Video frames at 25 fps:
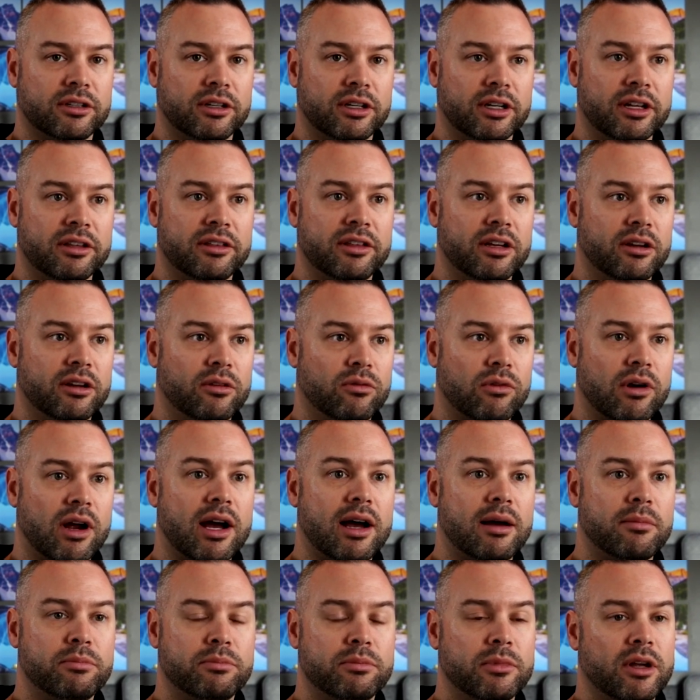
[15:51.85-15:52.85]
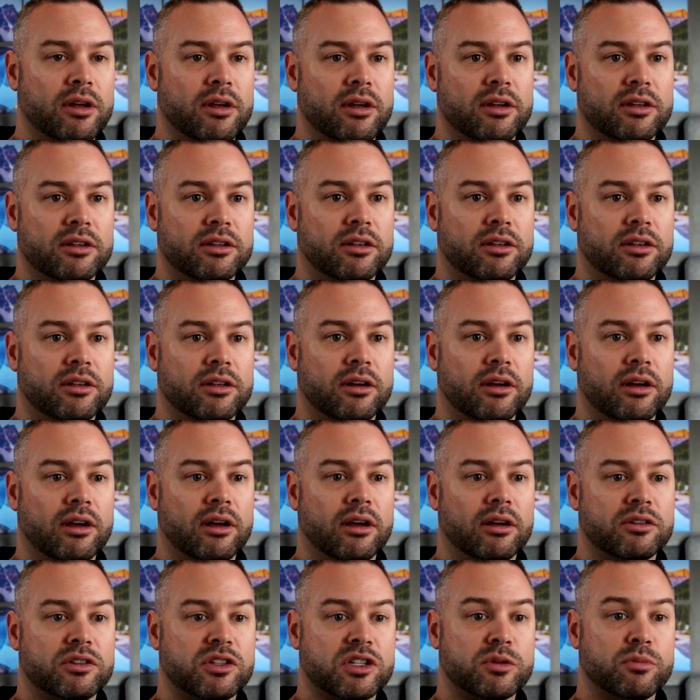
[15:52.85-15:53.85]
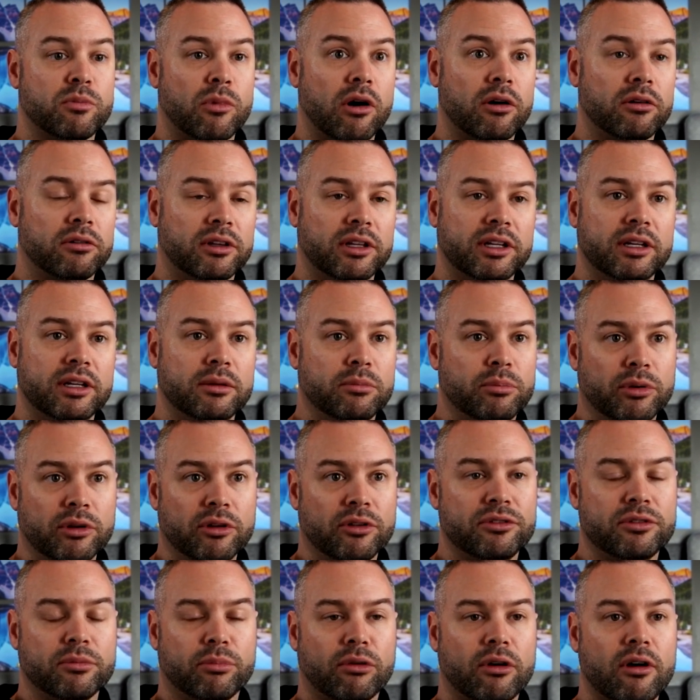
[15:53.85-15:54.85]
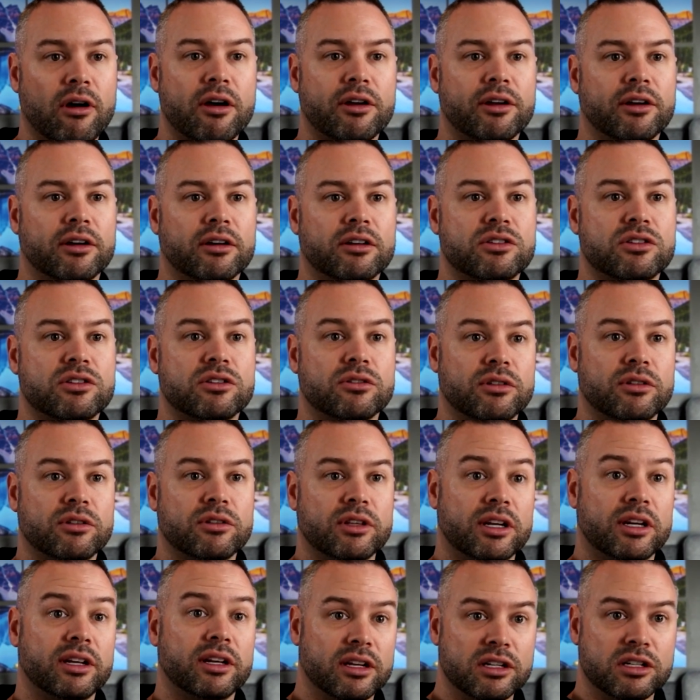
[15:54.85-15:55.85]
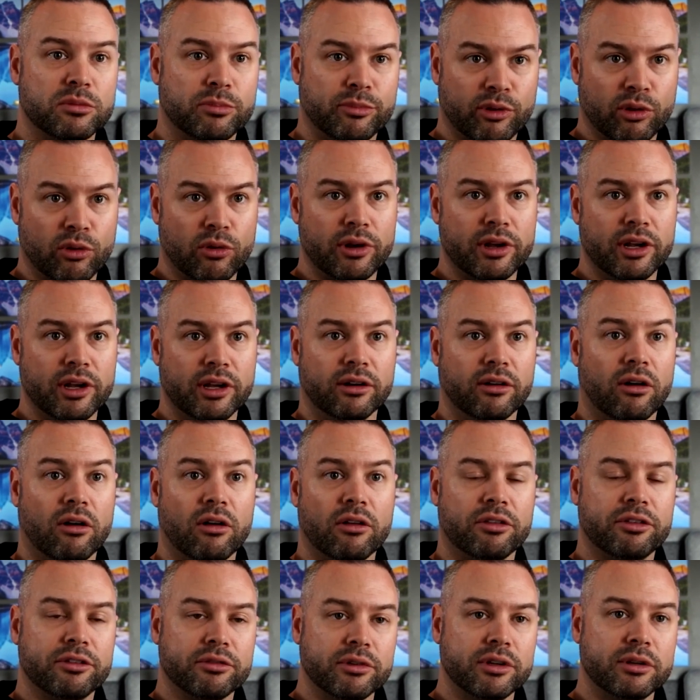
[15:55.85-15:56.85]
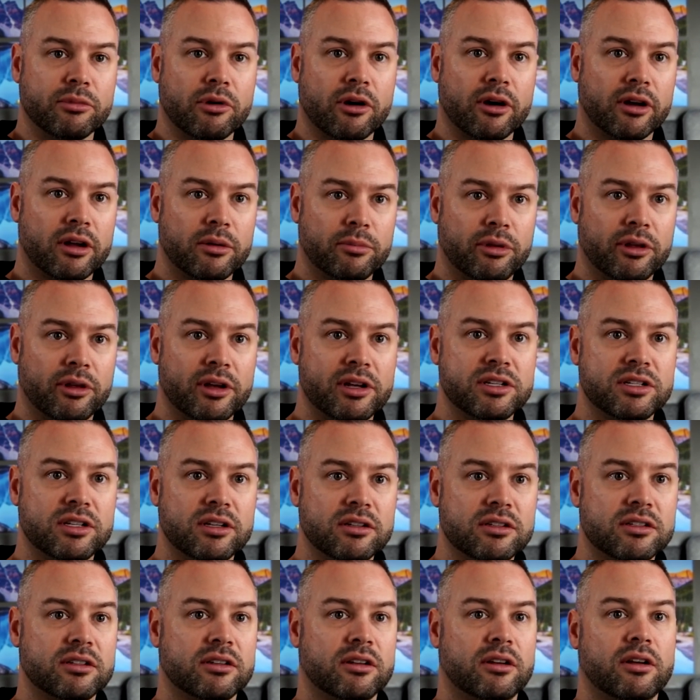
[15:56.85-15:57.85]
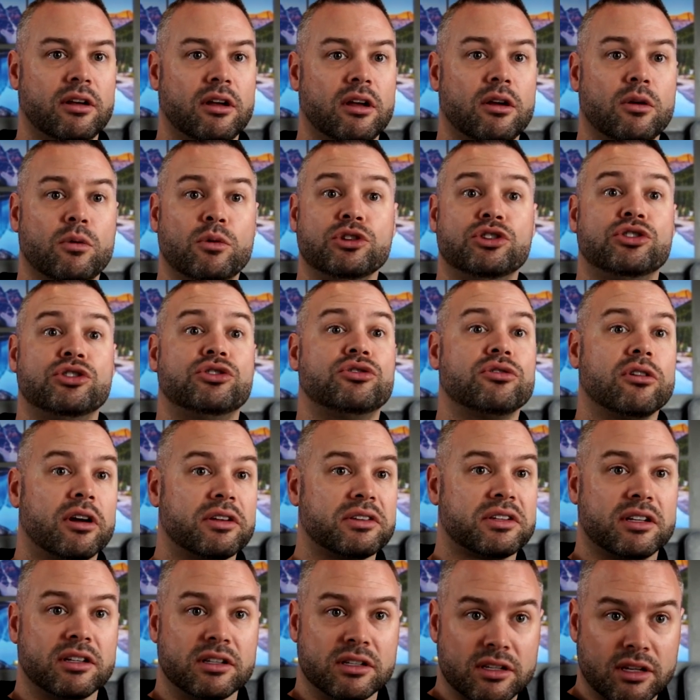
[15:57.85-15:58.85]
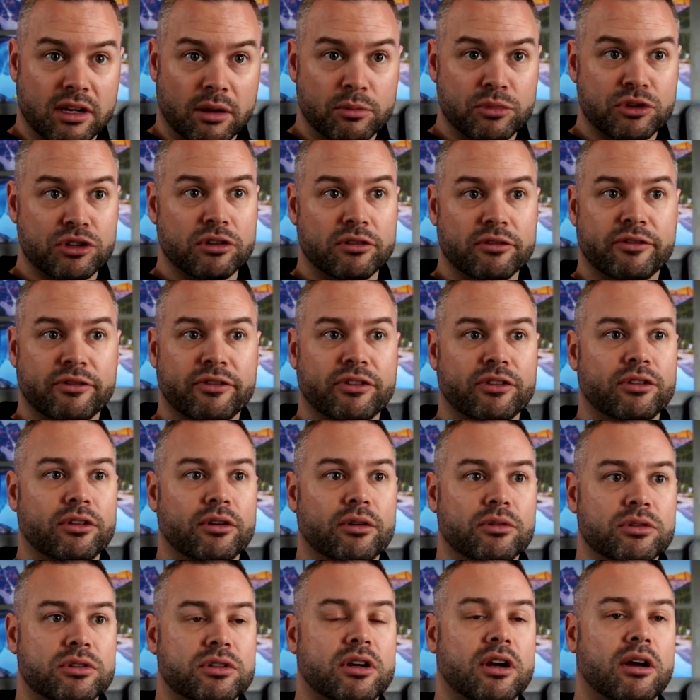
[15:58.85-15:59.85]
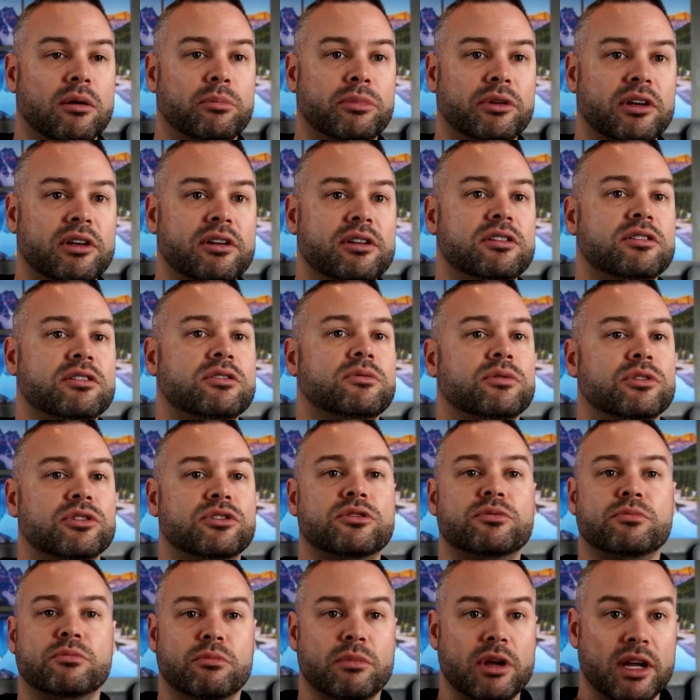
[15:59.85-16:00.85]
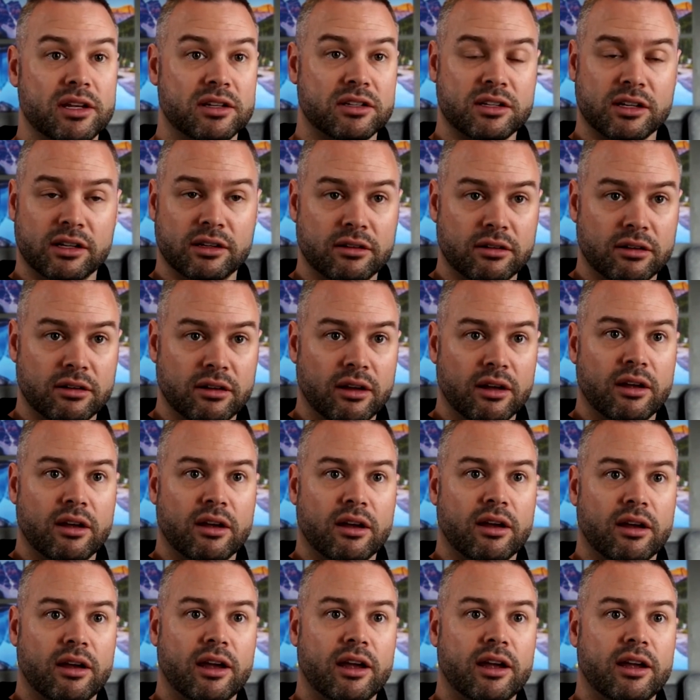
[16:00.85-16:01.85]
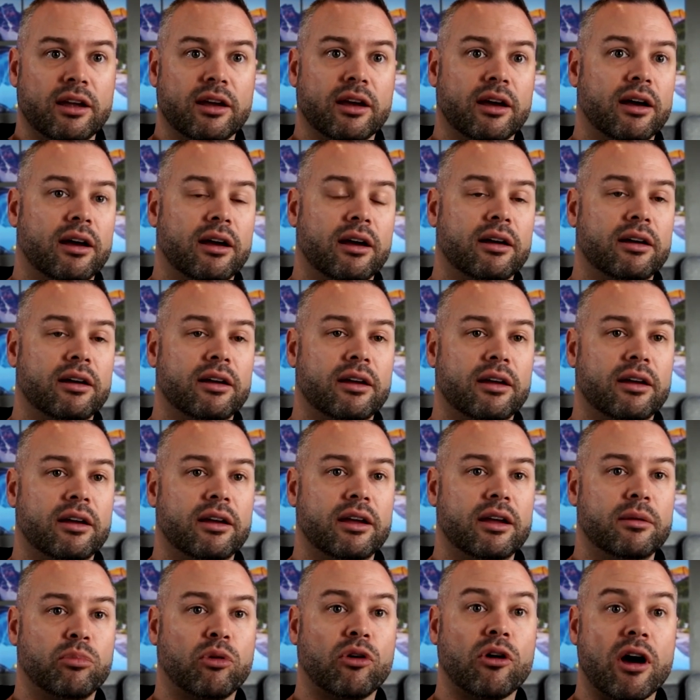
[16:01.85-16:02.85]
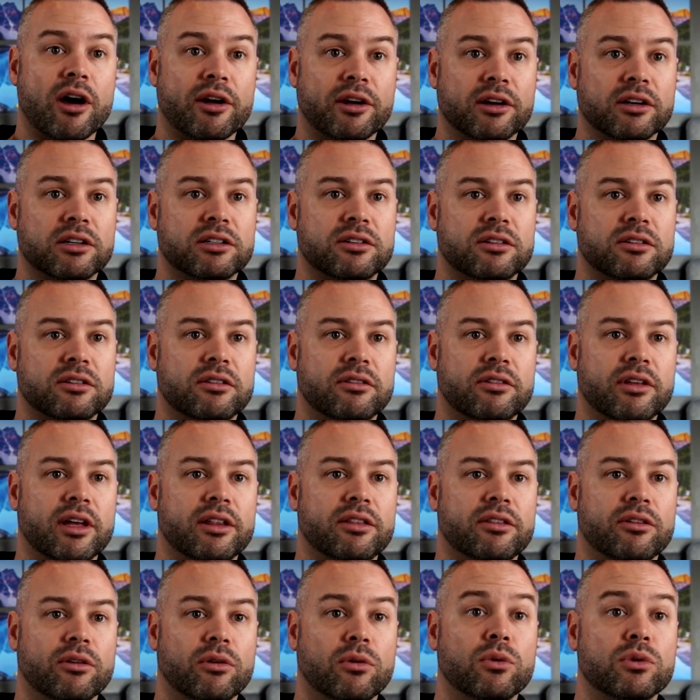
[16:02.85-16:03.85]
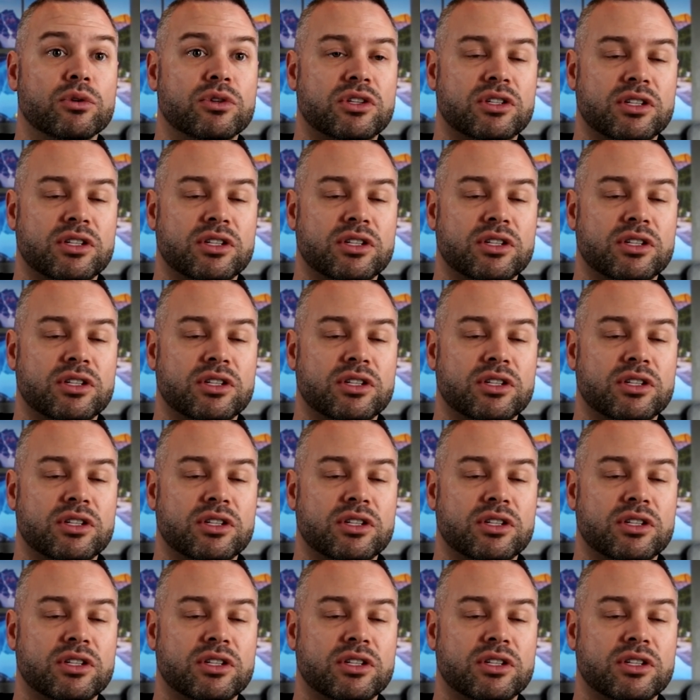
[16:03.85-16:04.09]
And I think Rob smartly built the product so that it can deploy in all three marketplaces, which draws consumption for those companies, which makes it a product that those